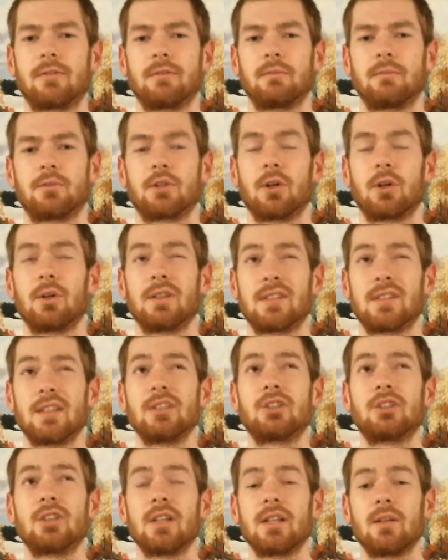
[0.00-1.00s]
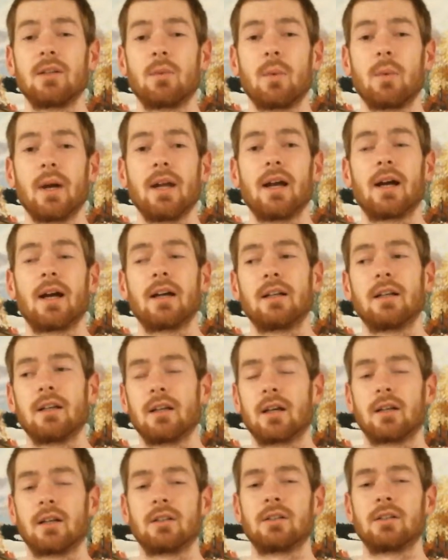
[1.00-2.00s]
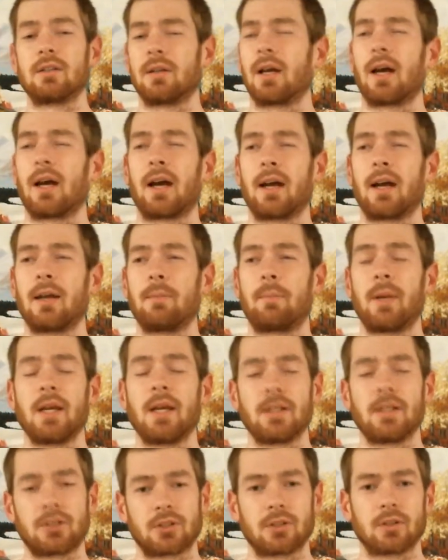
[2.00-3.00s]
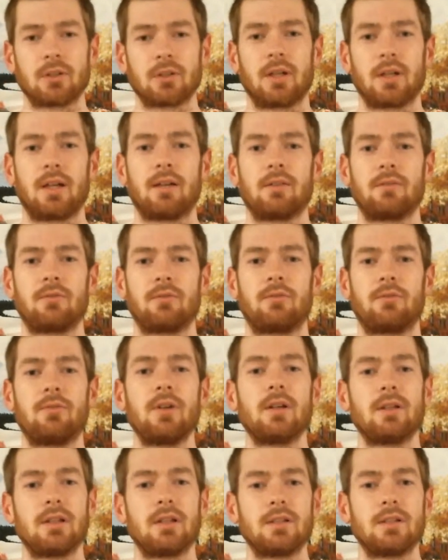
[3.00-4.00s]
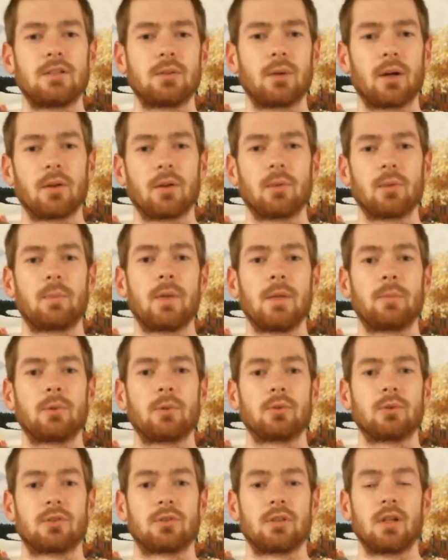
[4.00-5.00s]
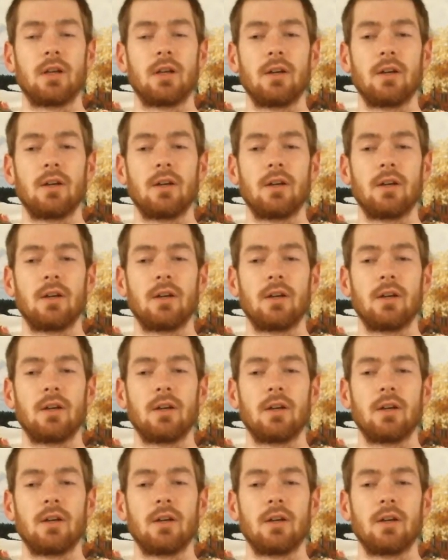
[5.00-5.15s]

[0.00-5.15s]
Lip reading: So essentially, the way I picture and feel into other people's